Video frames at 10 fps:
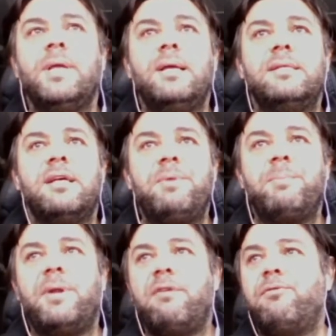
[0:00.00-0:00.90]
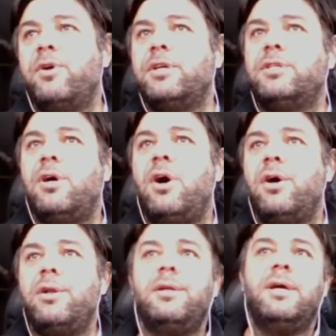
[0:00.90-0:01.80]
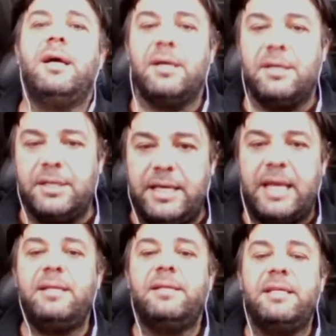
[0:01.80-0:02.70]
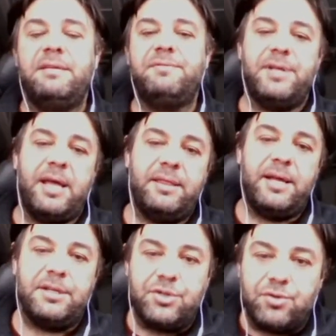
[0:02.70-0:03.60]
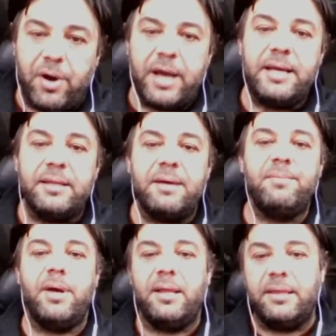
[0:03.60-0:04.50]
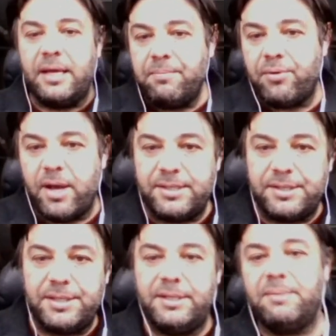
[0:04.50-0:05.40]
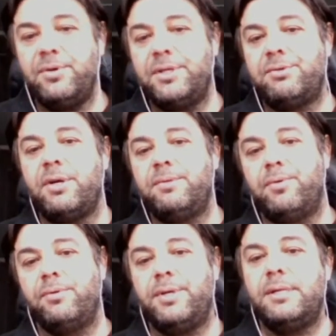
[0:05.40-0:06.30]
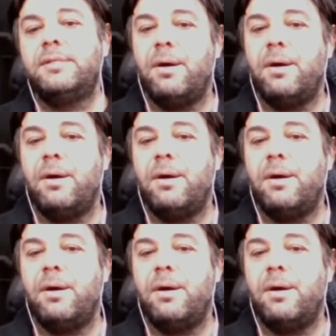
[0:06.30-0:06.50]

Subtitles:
Some people have worked on getting the leaves and then drying them and then processing them to extract the proteins.